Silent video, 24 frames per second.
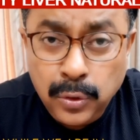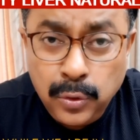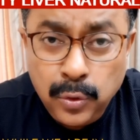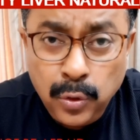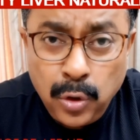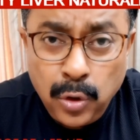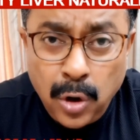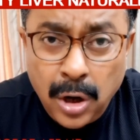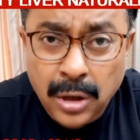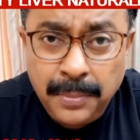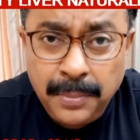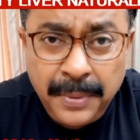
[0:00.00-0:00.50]

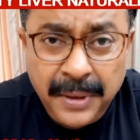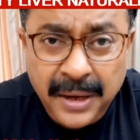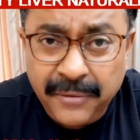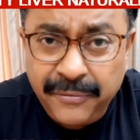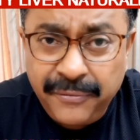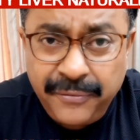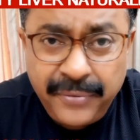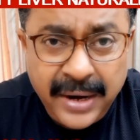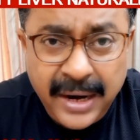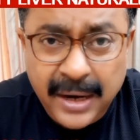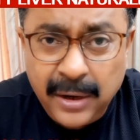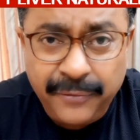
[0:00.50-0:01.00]
do not be
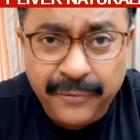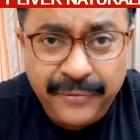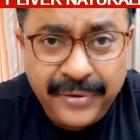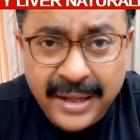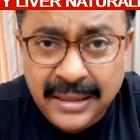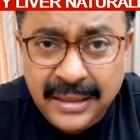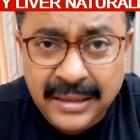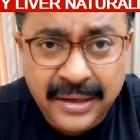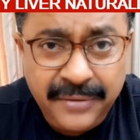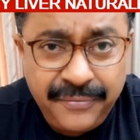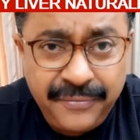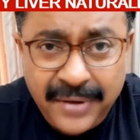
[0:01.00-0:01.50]
afraid of
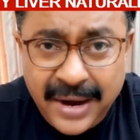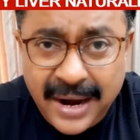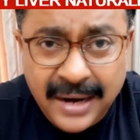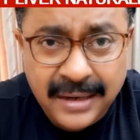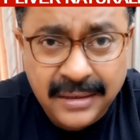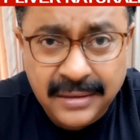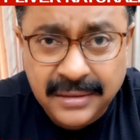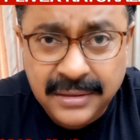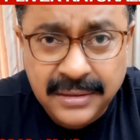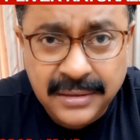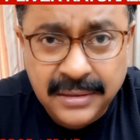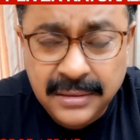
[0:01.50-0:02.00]
healthy
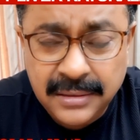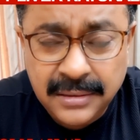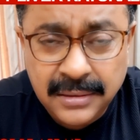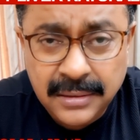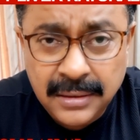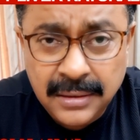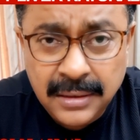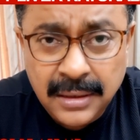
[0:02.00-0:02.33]
fats